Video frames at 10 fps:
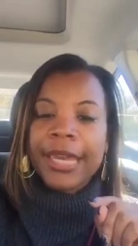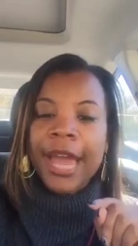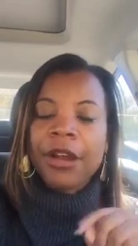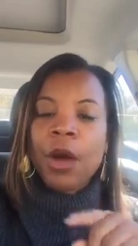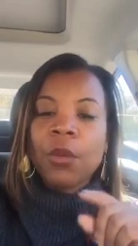
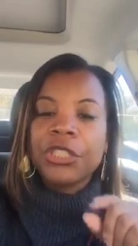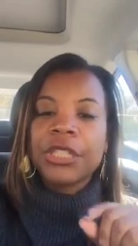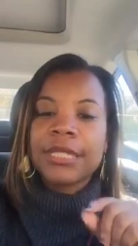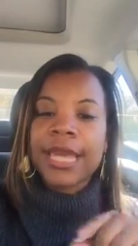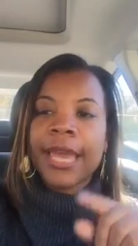account, I want
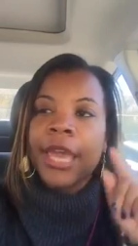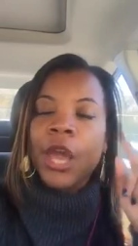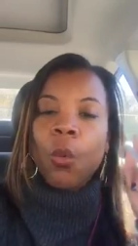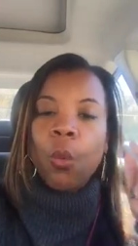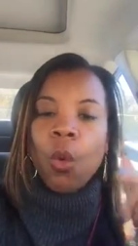you to say
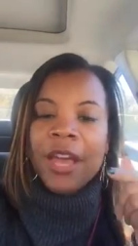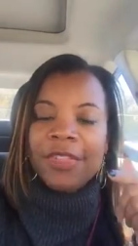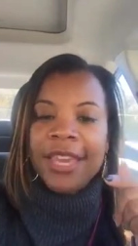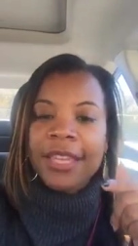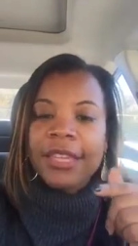one
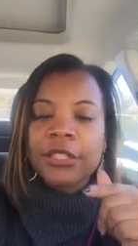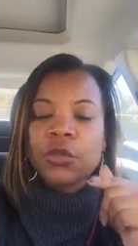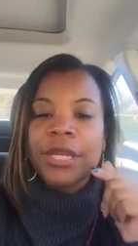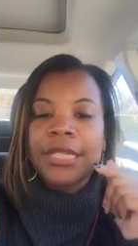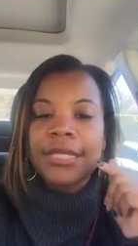thing that
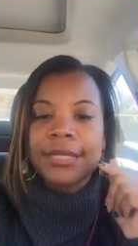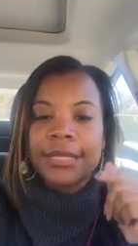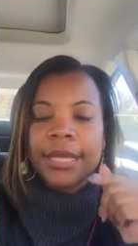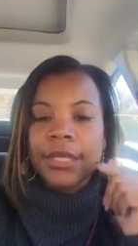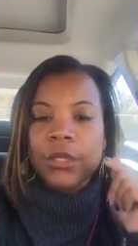
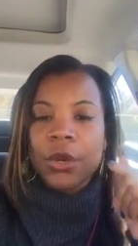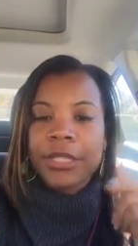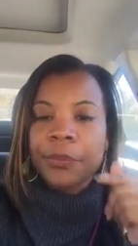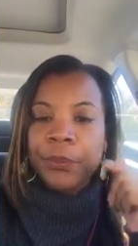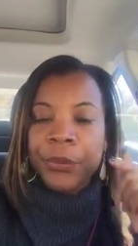2016 is
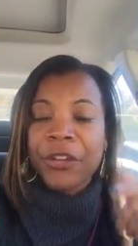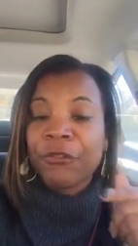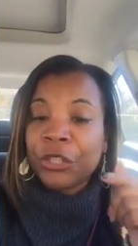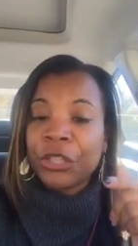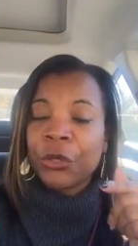going to bring
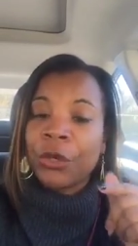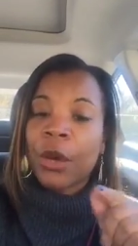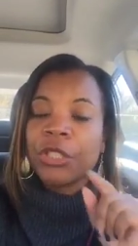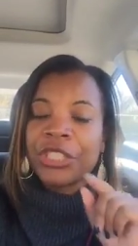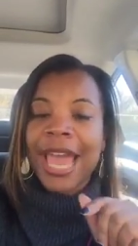for you. And
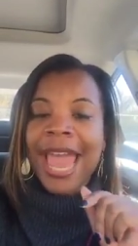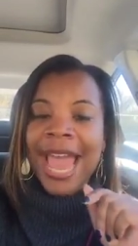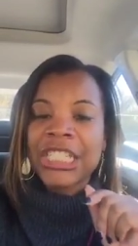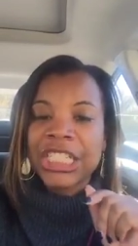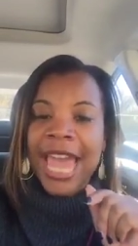I want you to
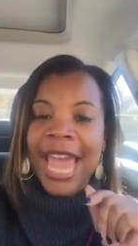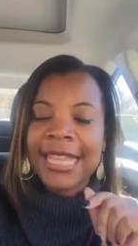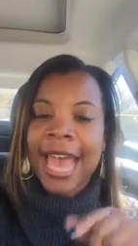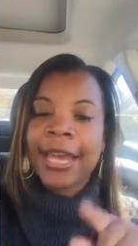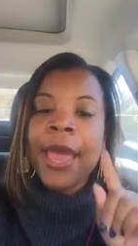
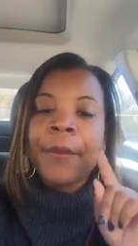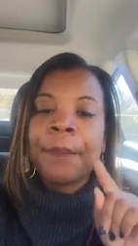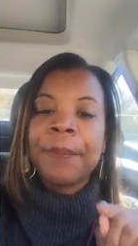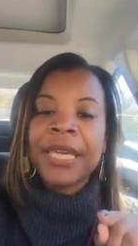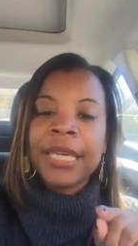hashtag that
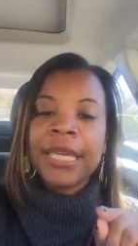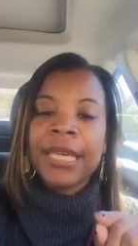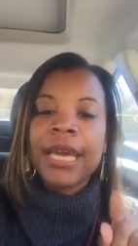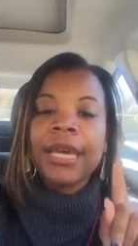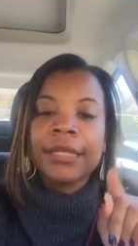
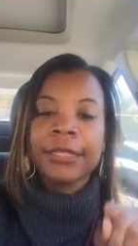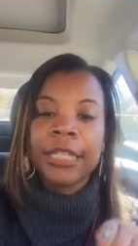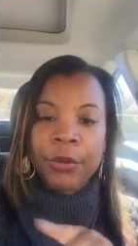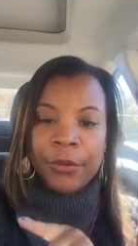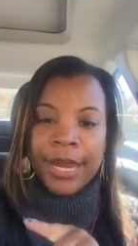be
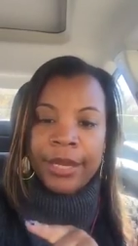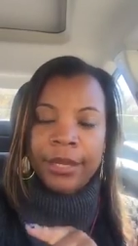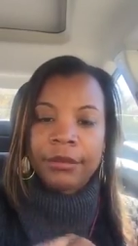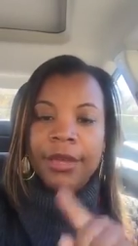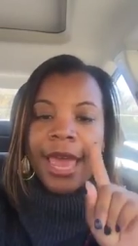
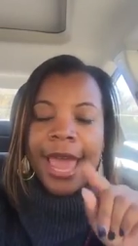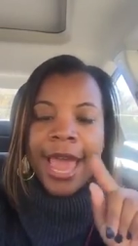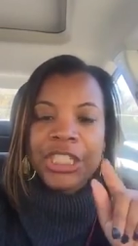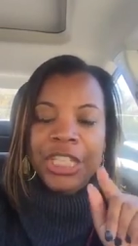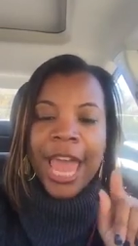liberated.
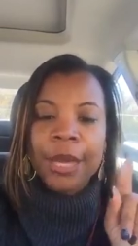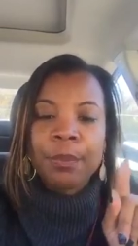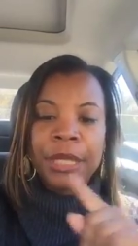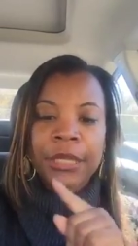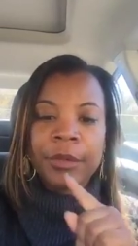
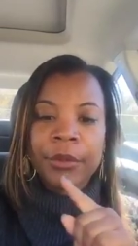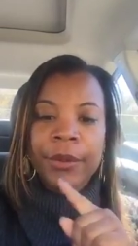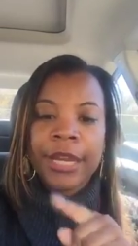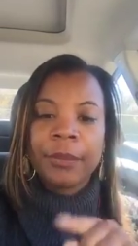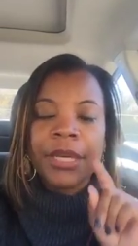Hashtag be
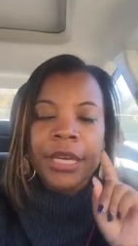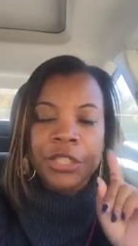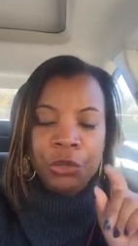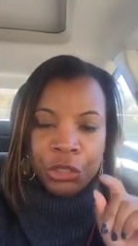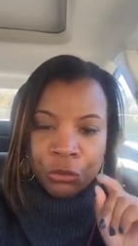liberated,
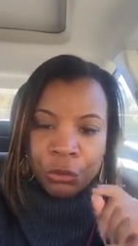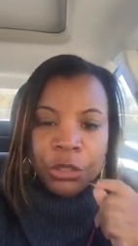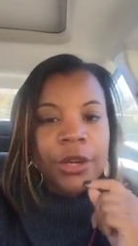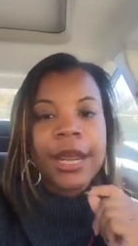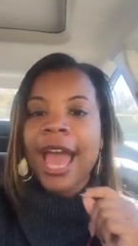because you are
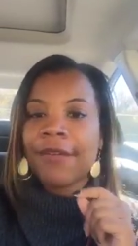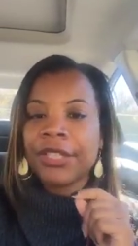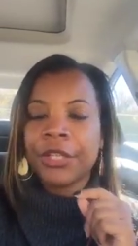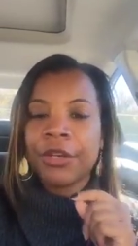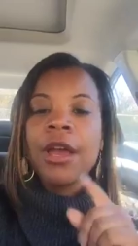truly going to have
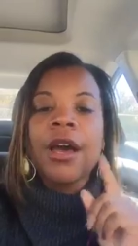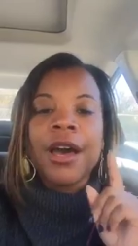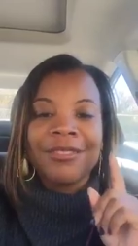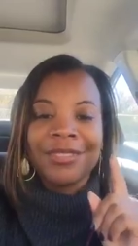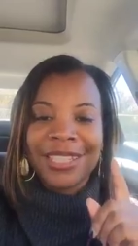a year
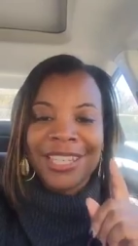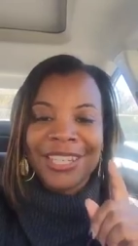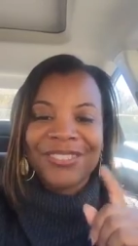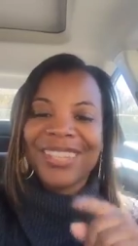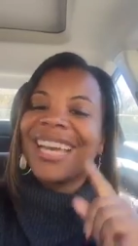of love,